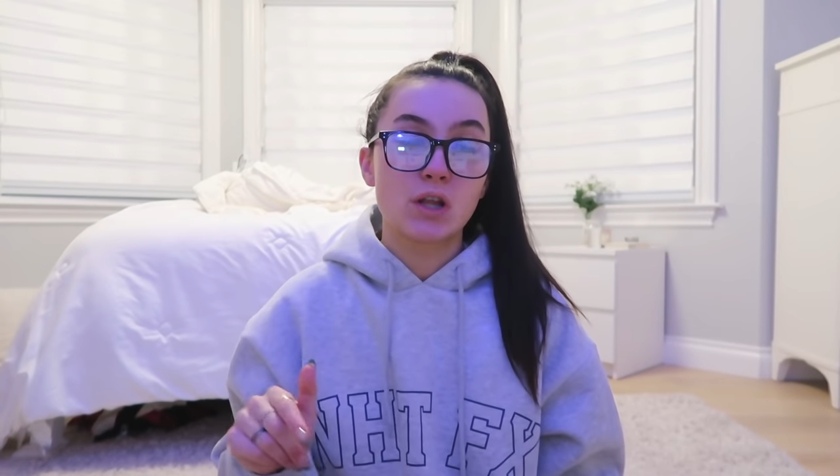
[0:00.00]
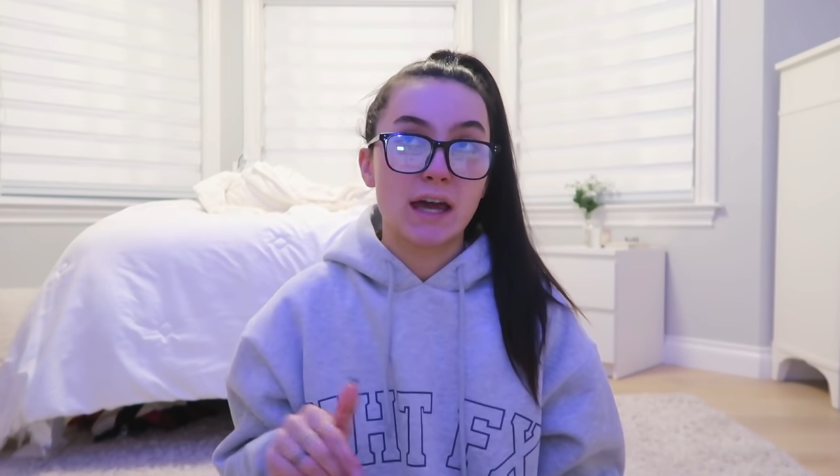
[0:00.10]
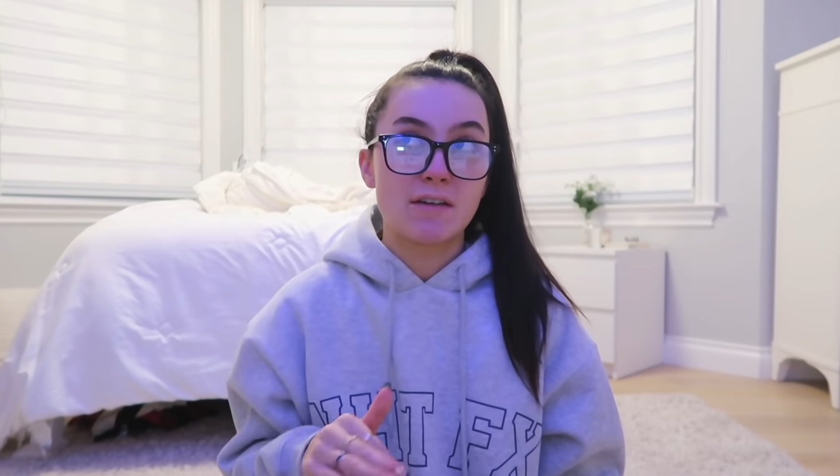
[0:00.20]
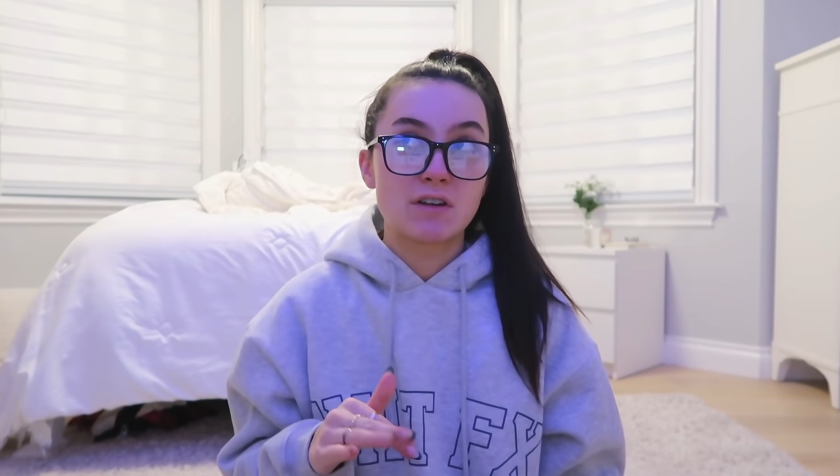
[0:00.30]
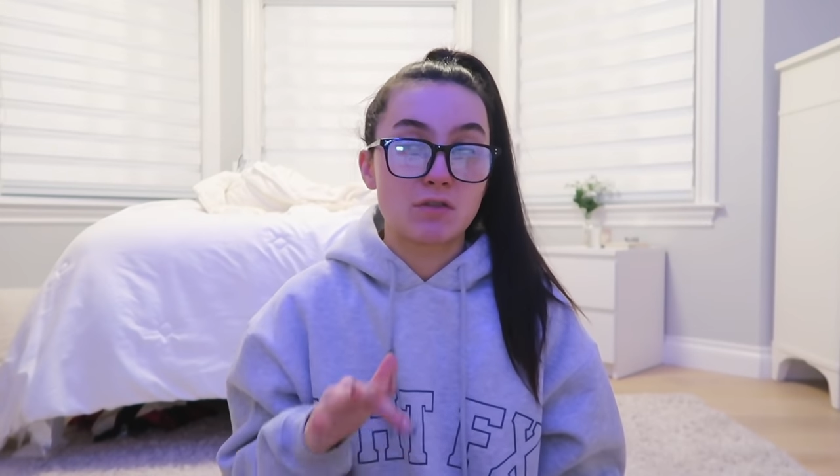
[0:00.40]

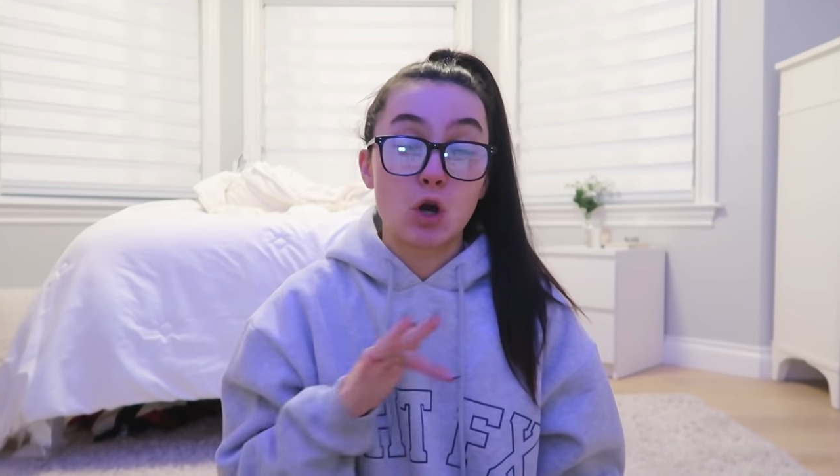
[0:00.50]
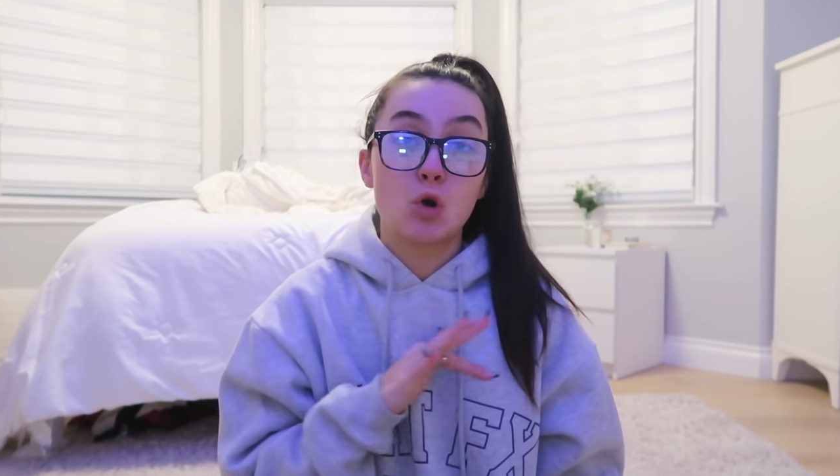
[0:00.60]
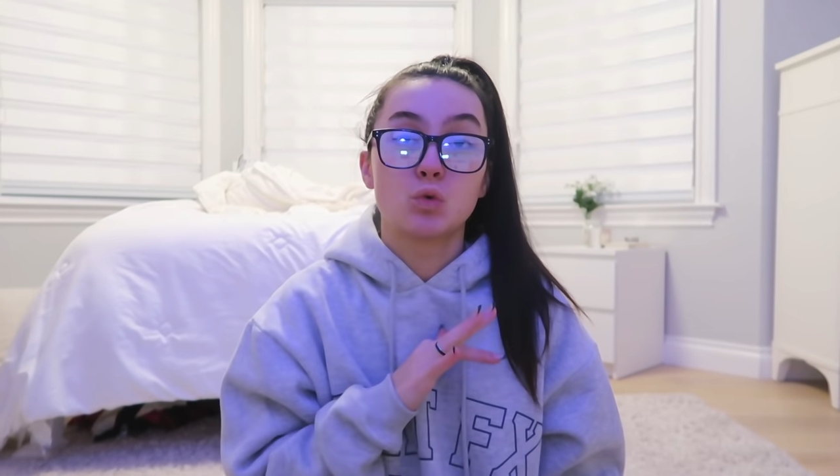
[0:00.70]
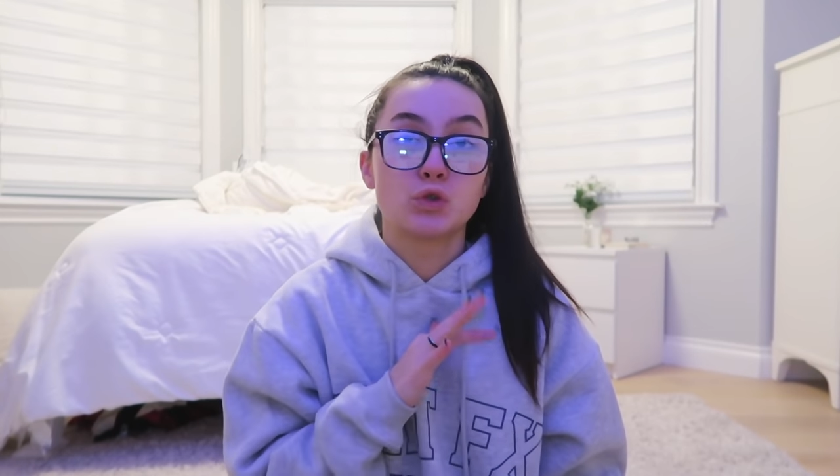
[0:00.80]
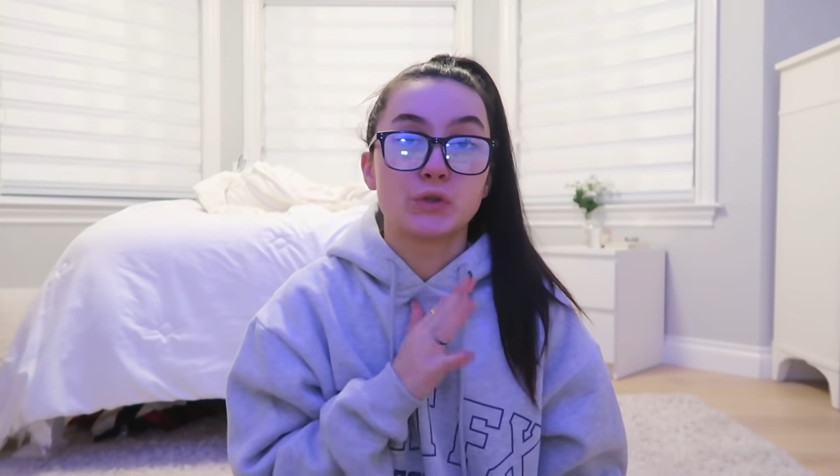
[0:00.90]
Like, I've never
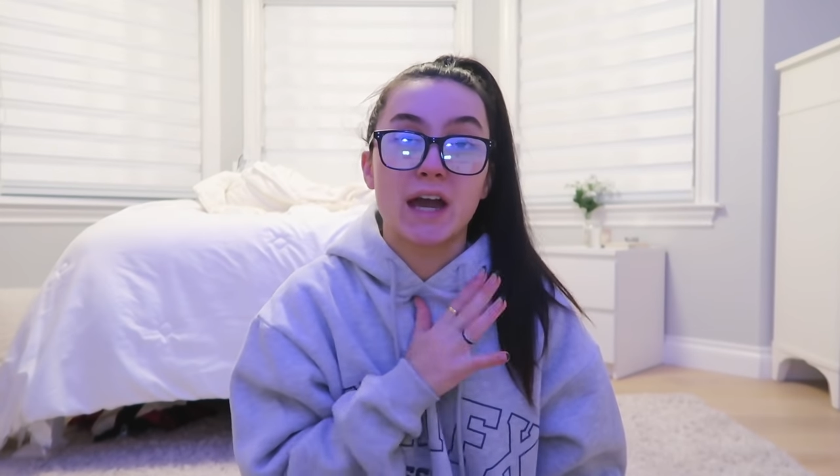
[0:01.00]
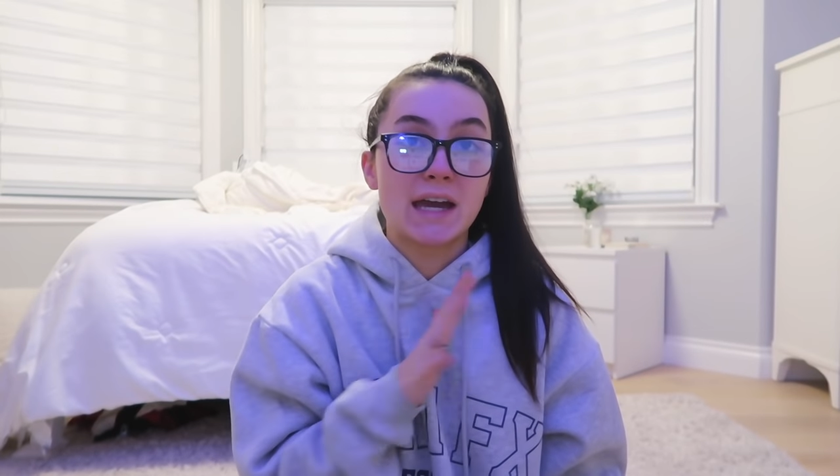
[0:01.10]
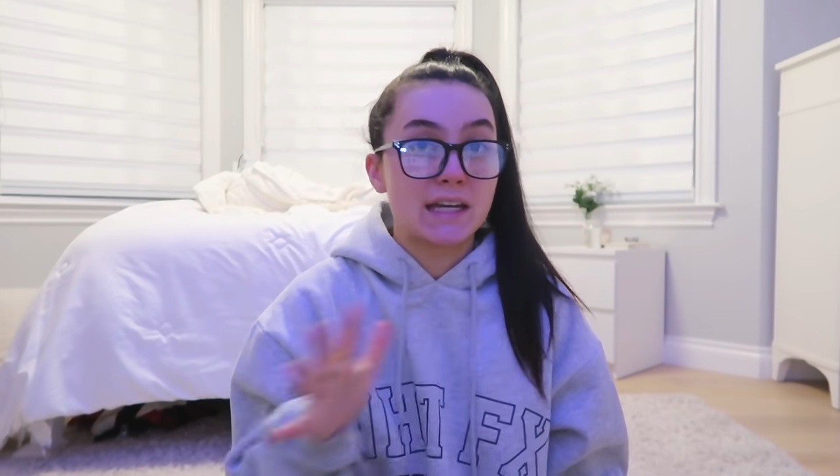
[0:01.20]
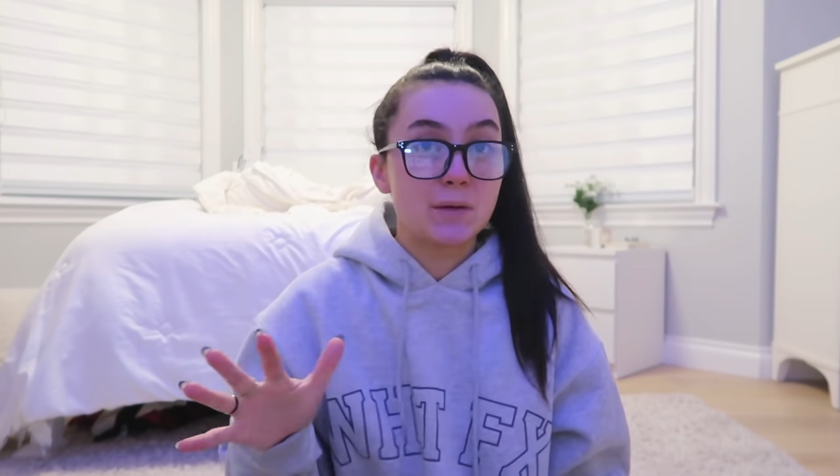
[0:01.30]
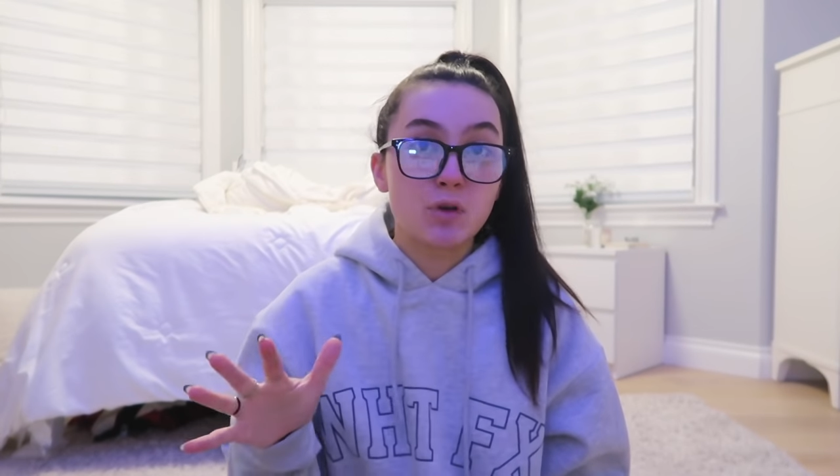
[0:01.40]
owned any